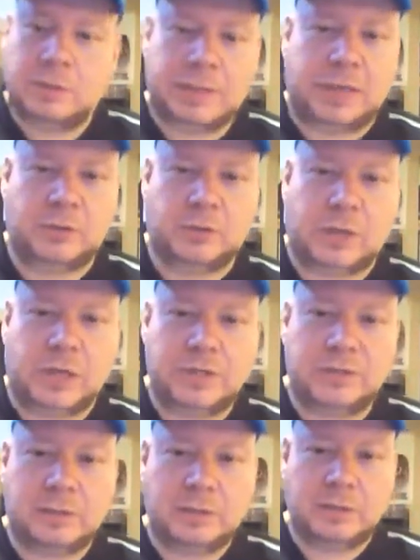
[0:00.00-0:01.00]
Kendra
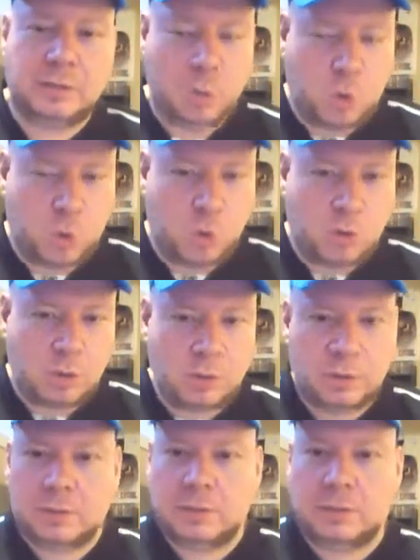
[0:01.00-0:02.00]
Lust,
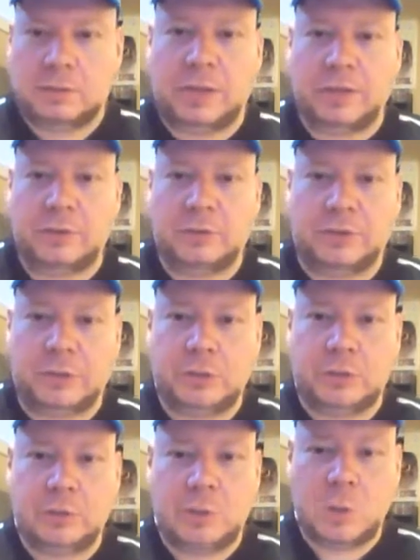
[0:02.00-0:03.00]
London River,